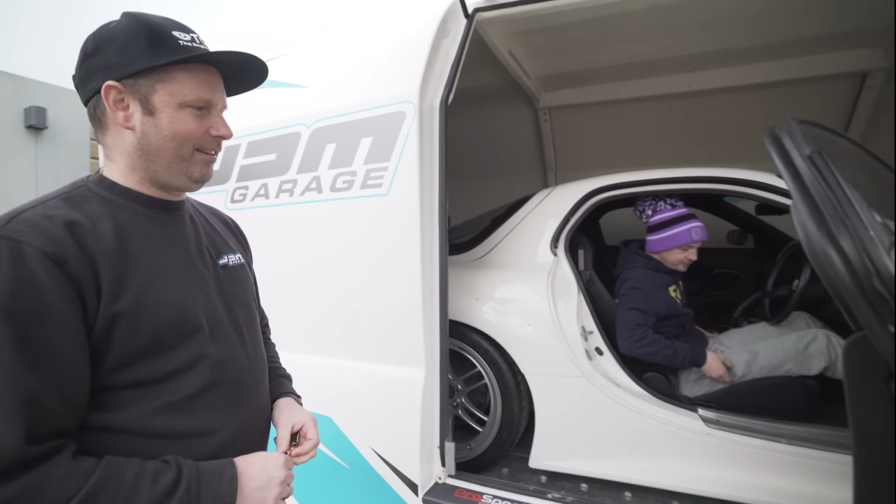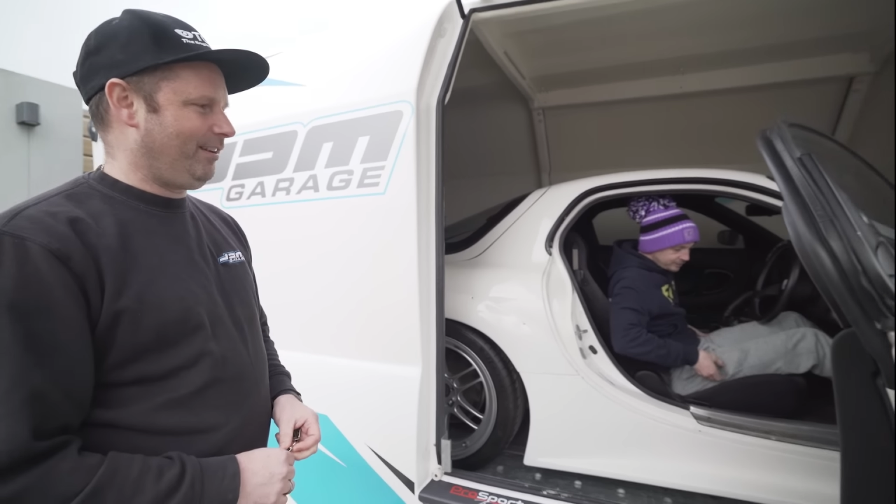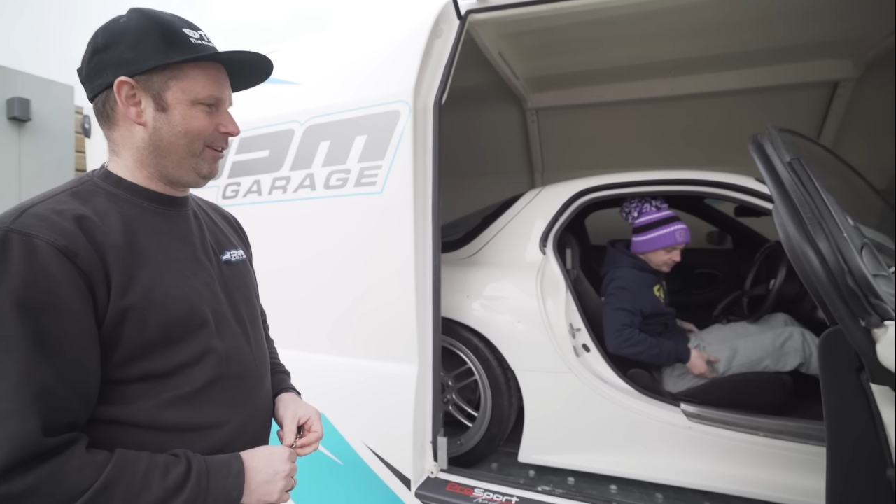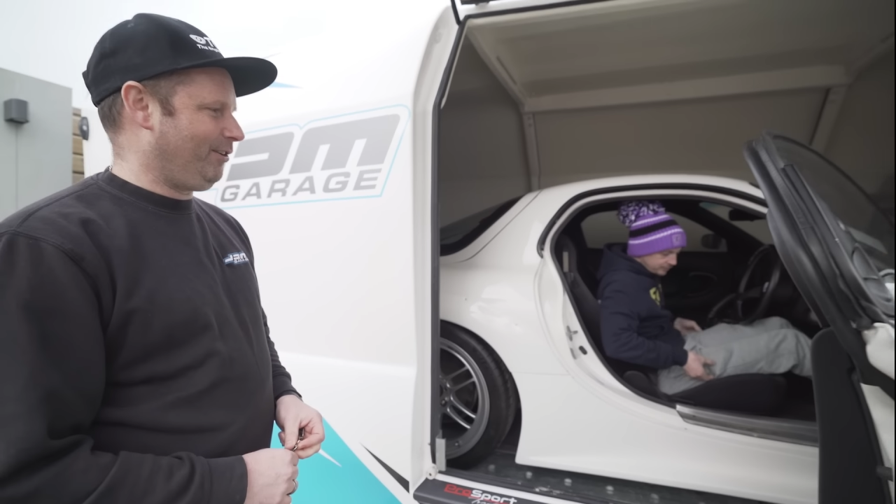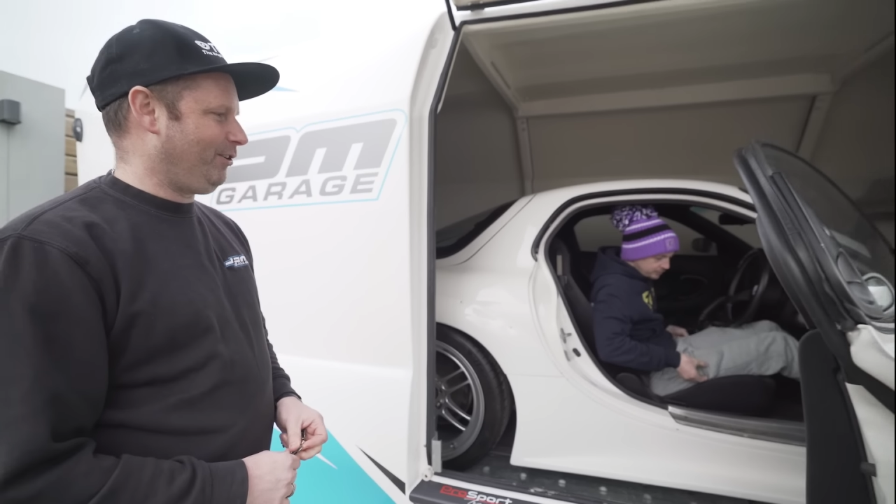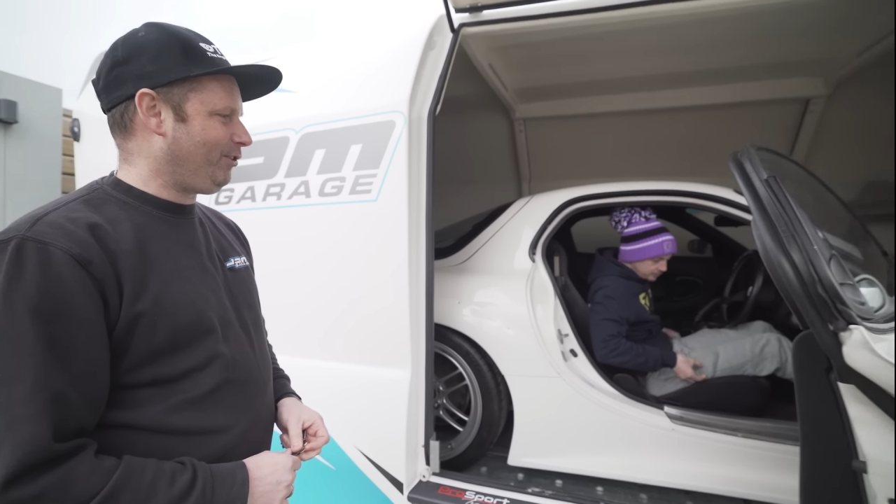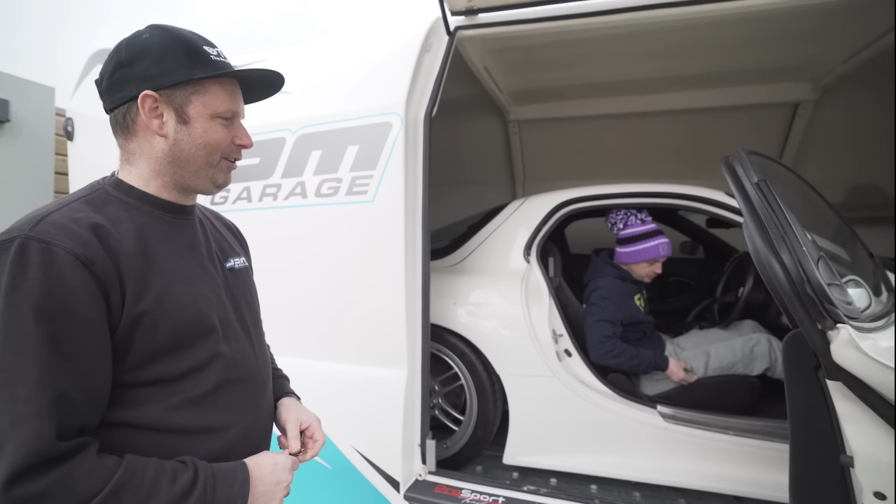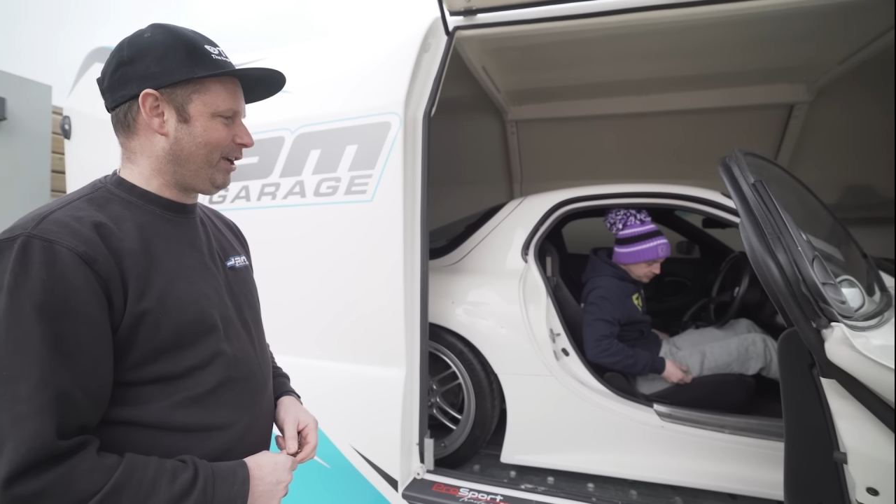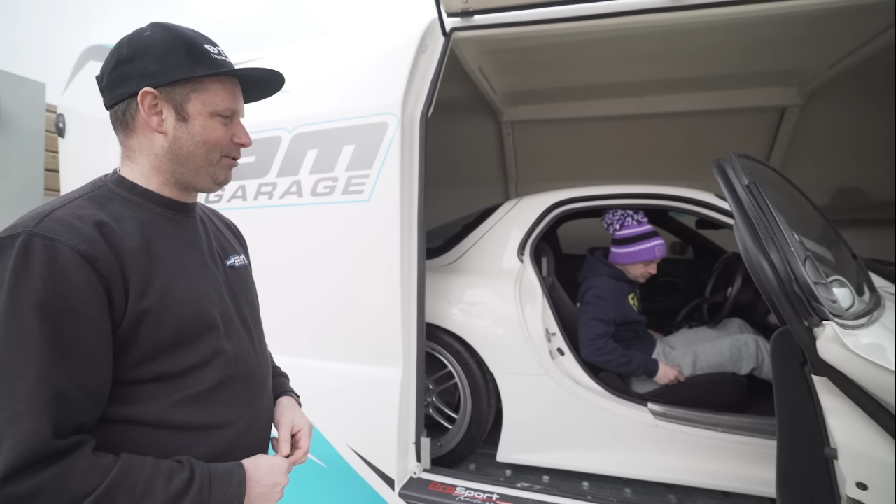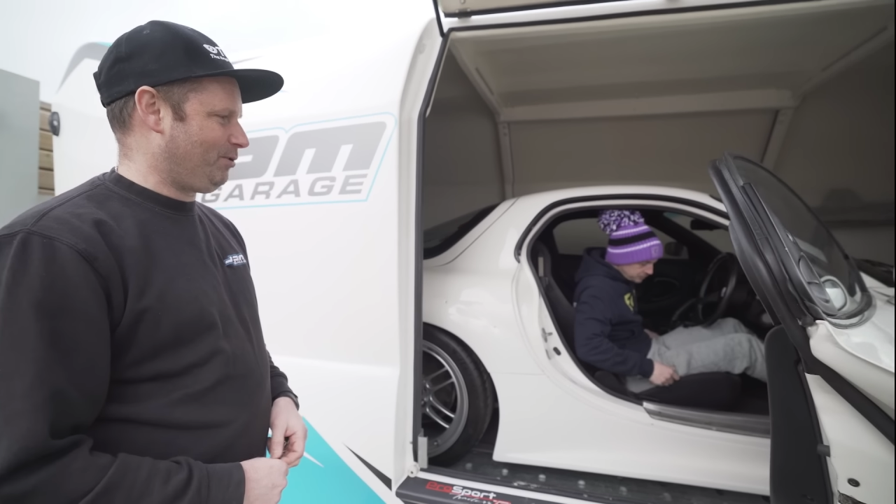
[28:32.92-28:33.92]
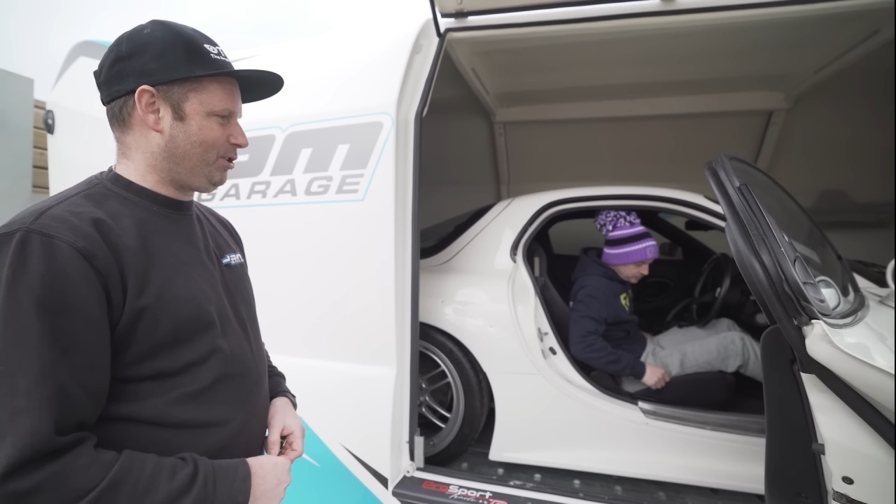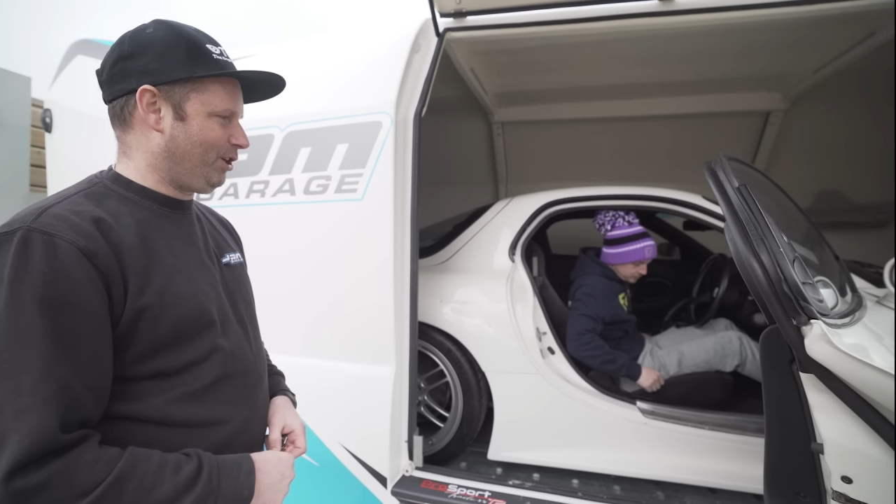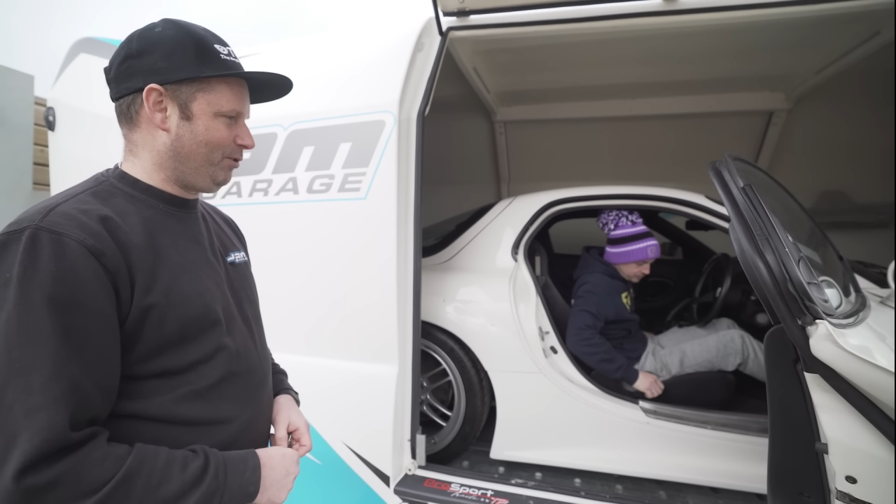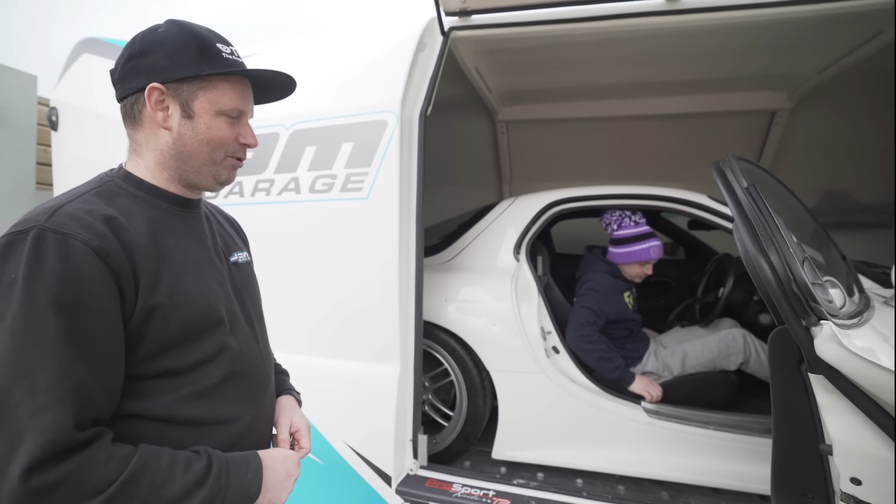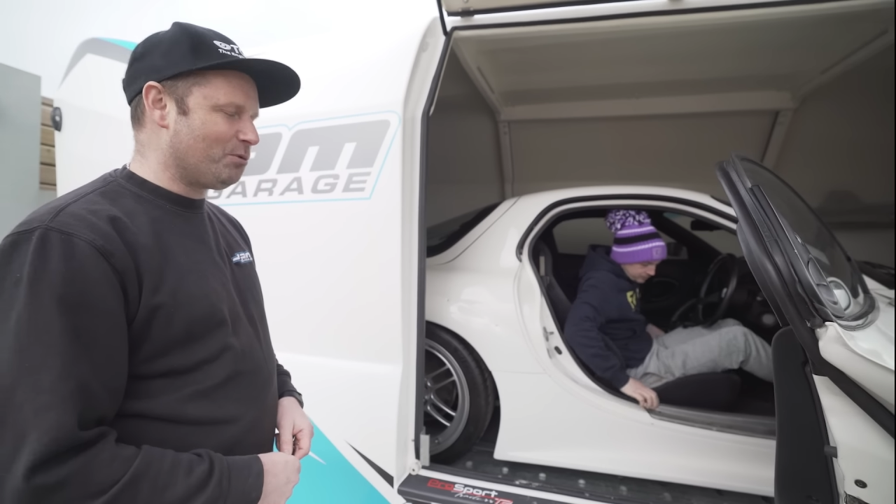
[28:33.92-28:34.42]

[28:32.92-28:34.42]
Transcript: you used to go to a show and you